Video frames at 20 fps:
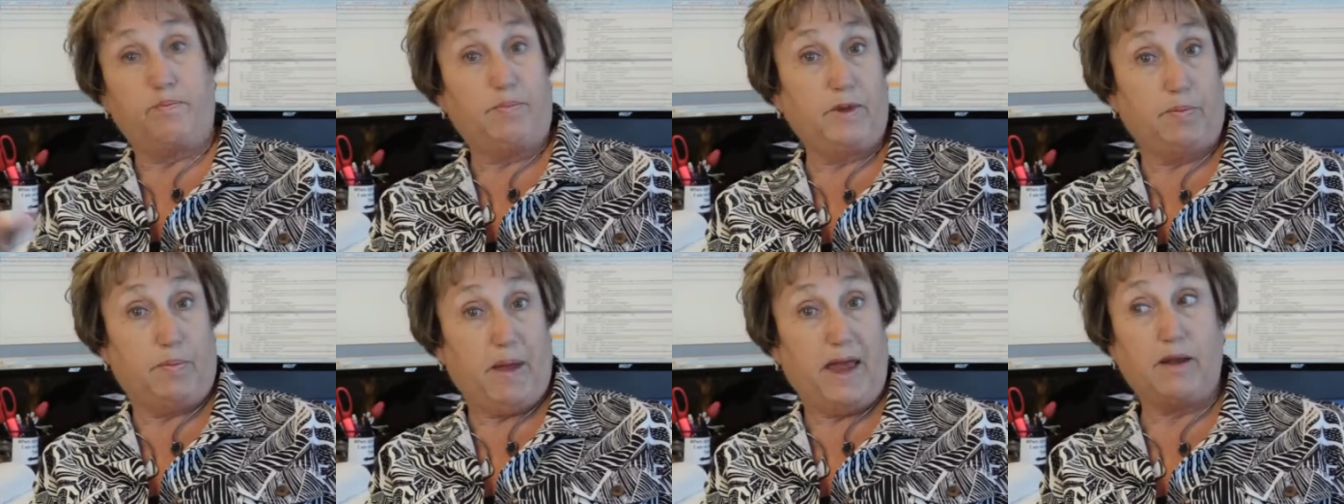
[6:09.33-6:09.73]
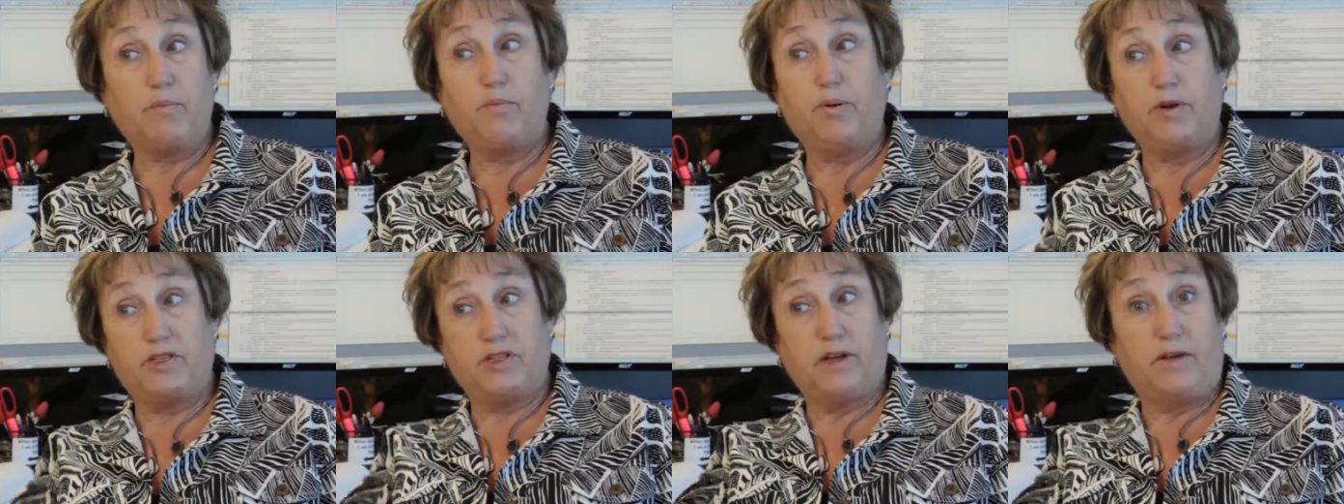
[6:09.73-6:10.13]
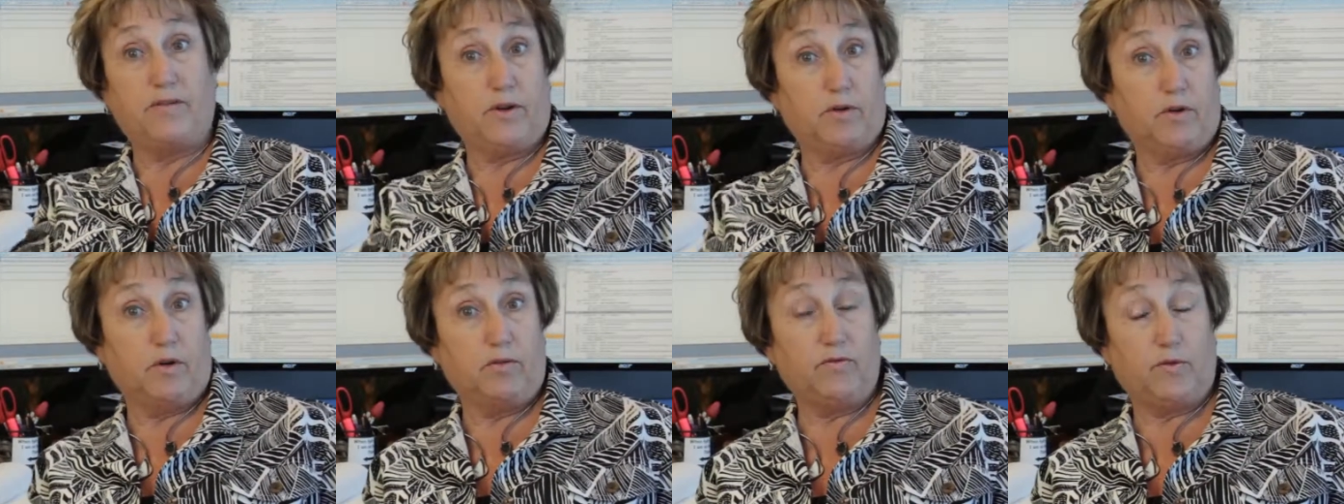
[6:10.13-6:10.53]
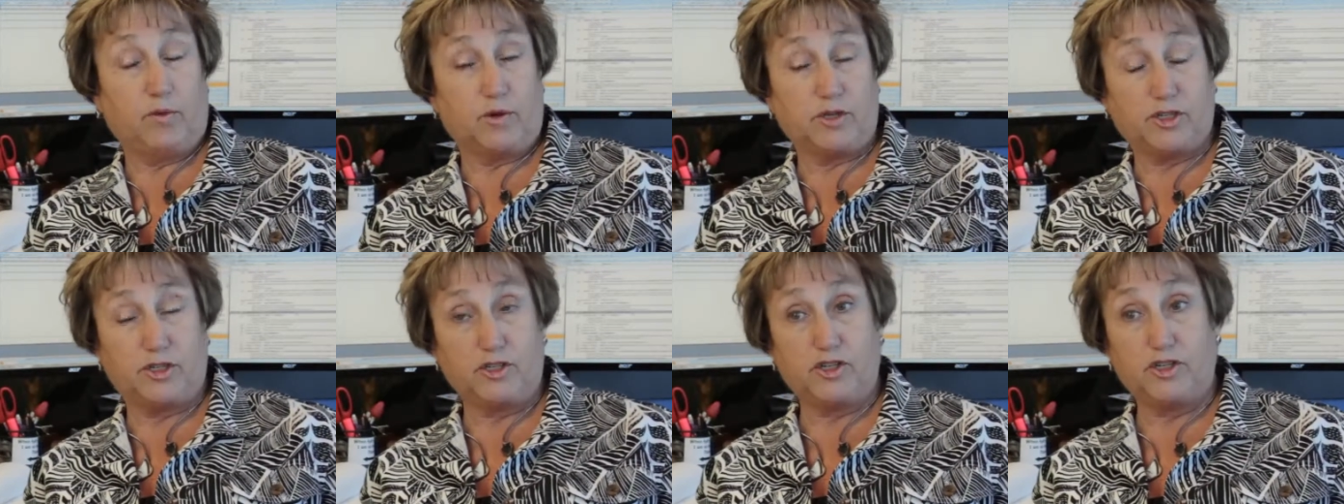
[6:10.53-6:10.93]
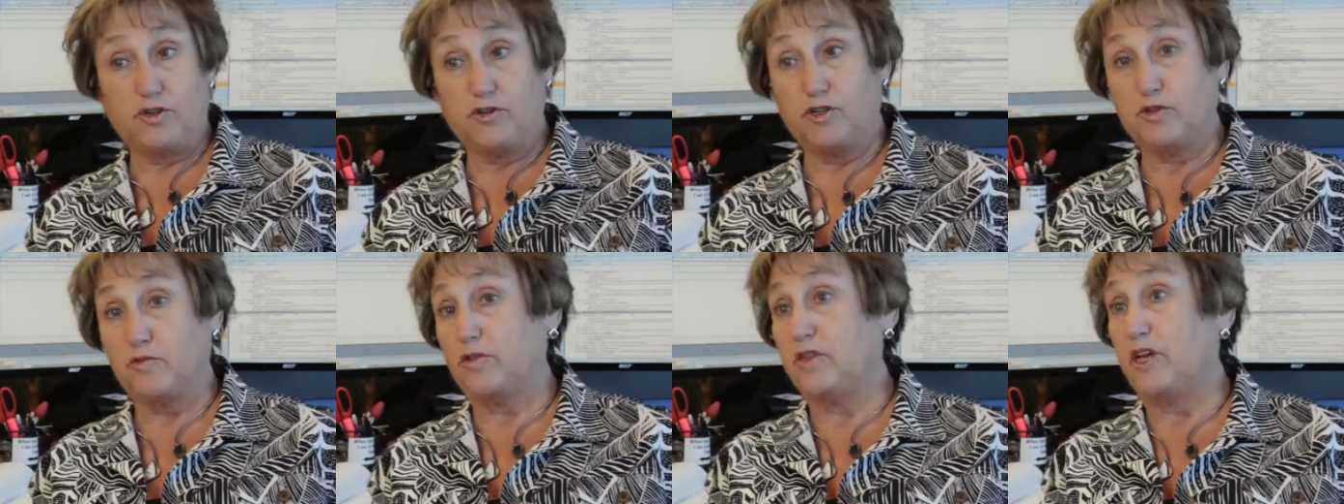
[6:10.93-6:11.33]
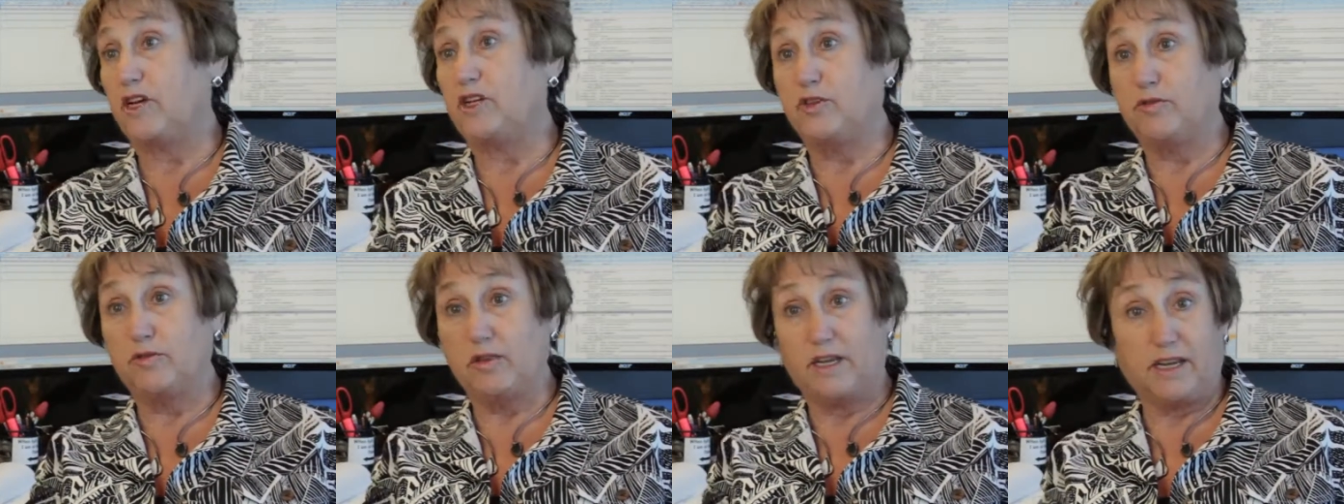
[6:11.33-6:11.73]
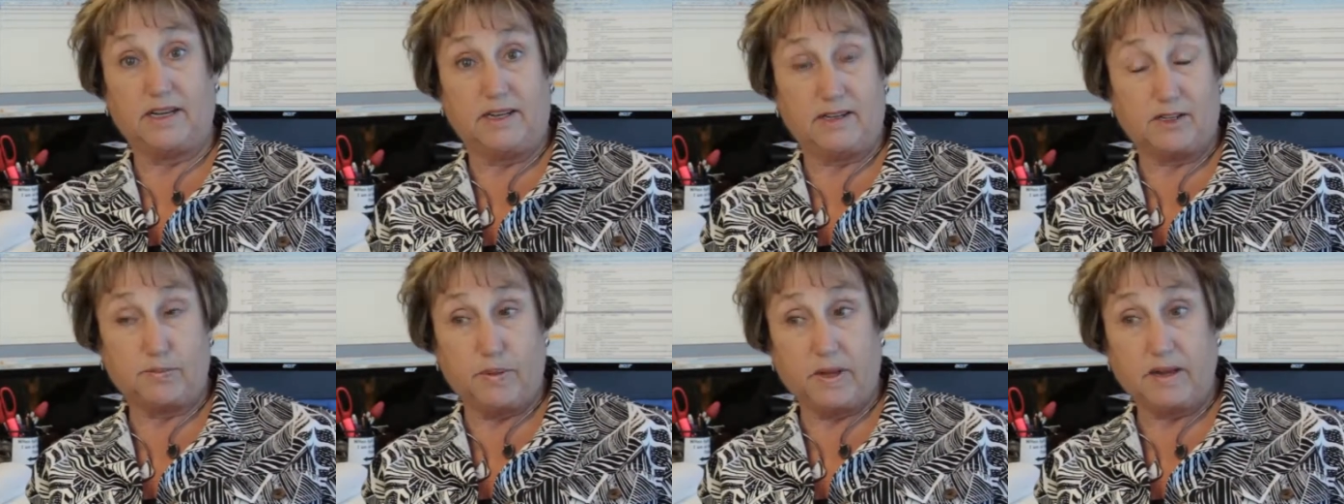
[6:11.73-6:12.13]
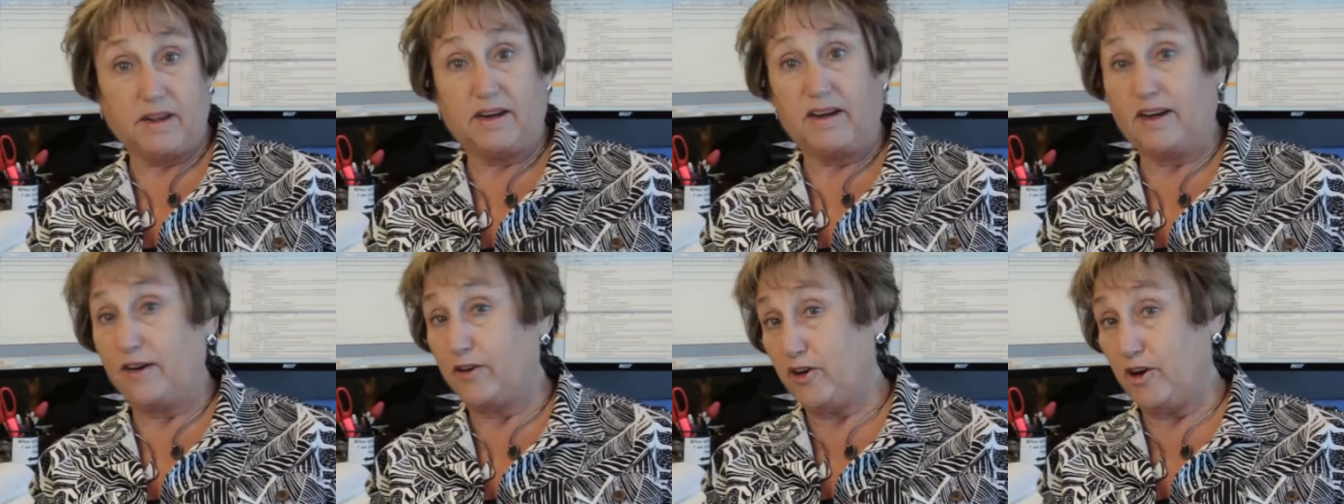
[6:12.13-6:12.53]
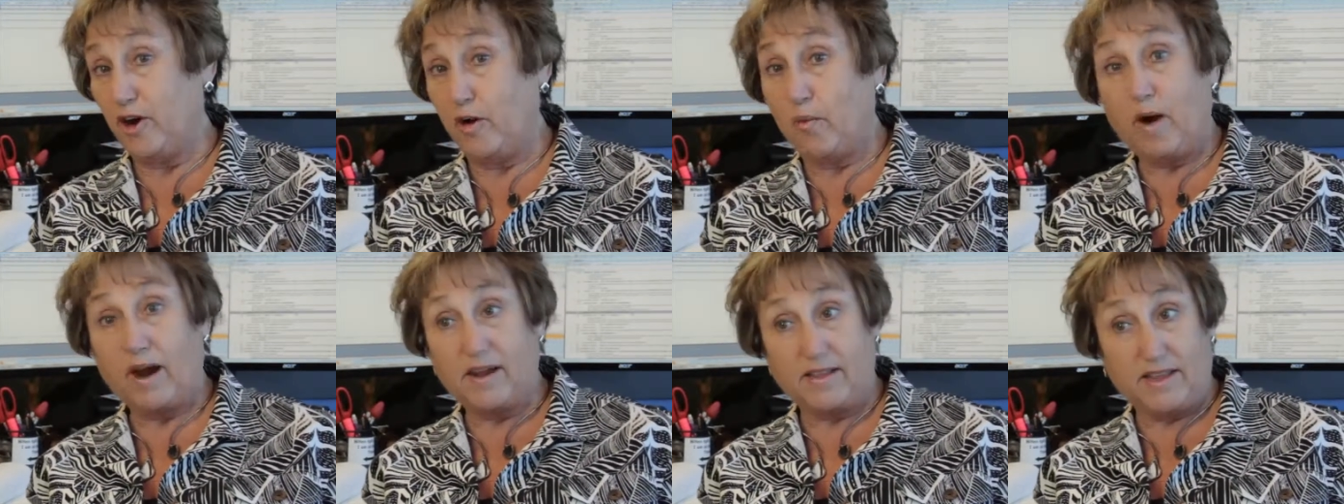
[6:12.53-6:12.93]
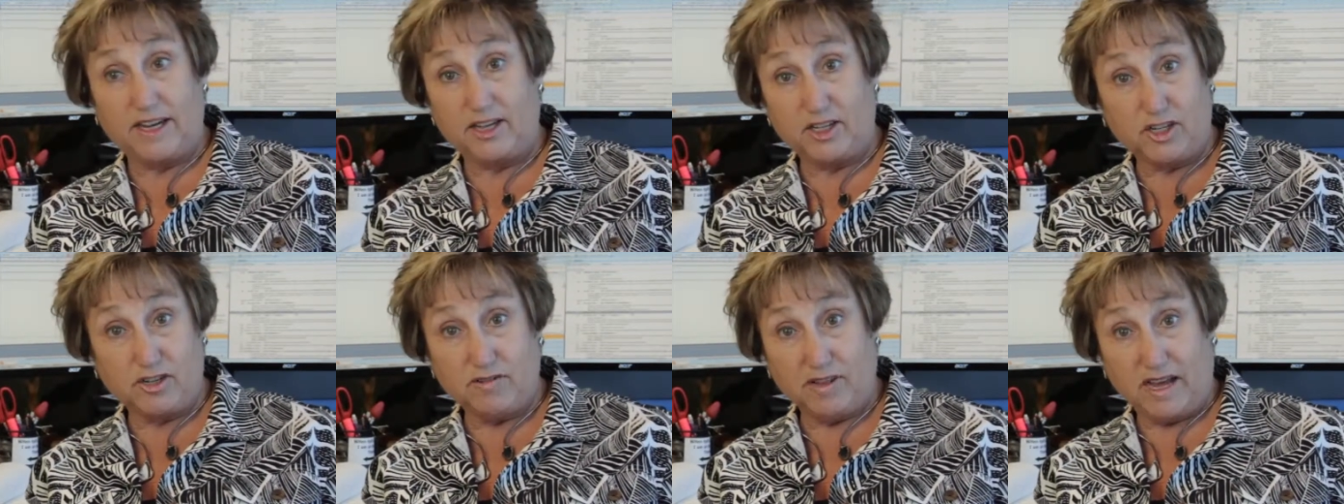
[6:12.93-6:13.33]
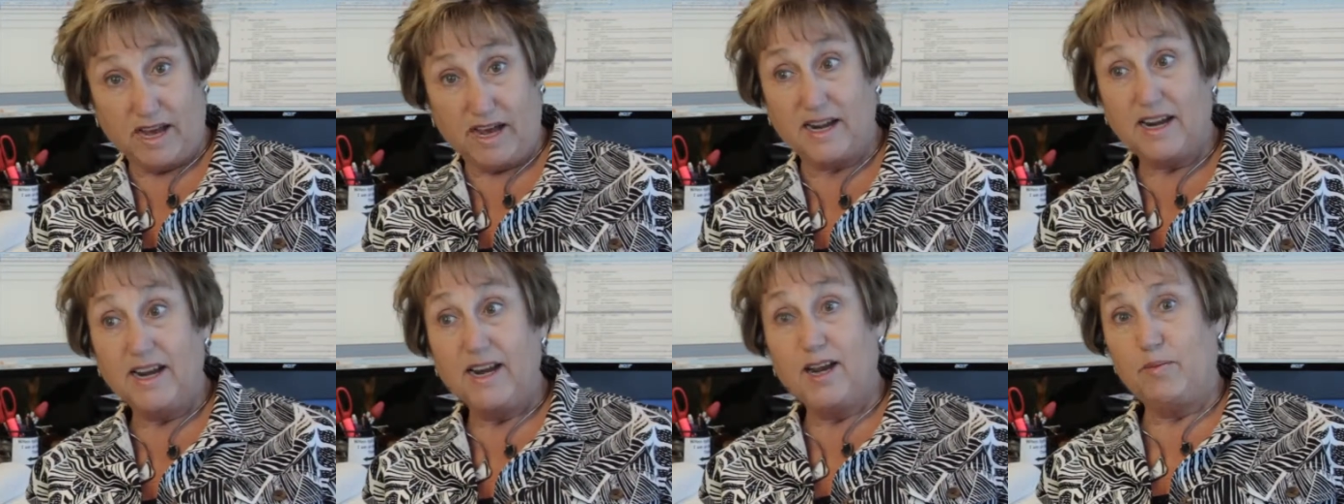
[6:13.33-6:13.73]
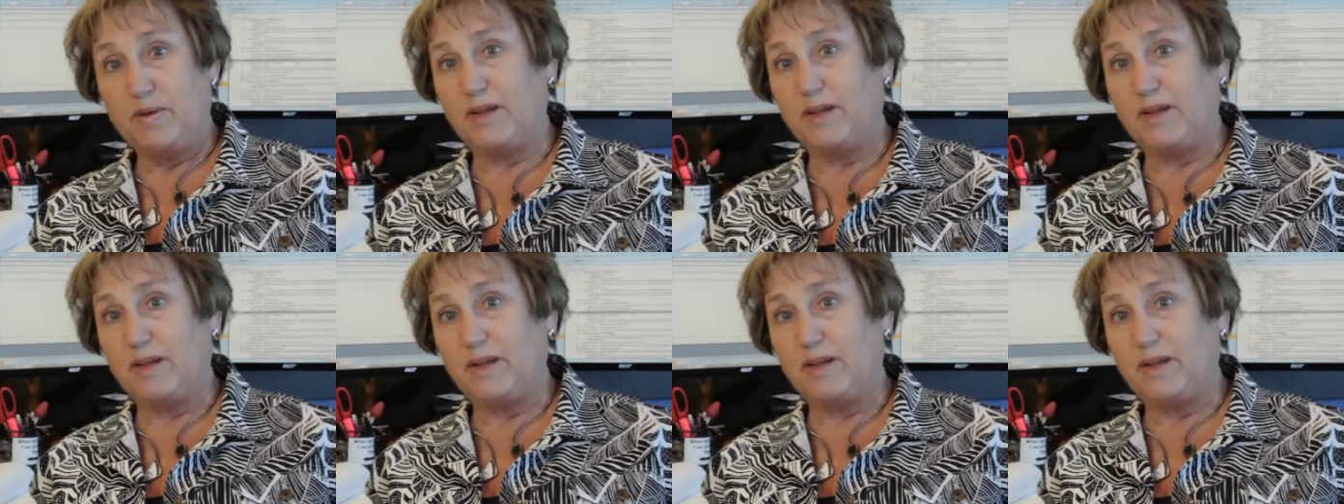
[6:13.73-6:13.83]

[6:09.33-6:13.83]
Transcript: the bank puts on their own forced insurance, but they do lickety-splickety. And you know why they do that?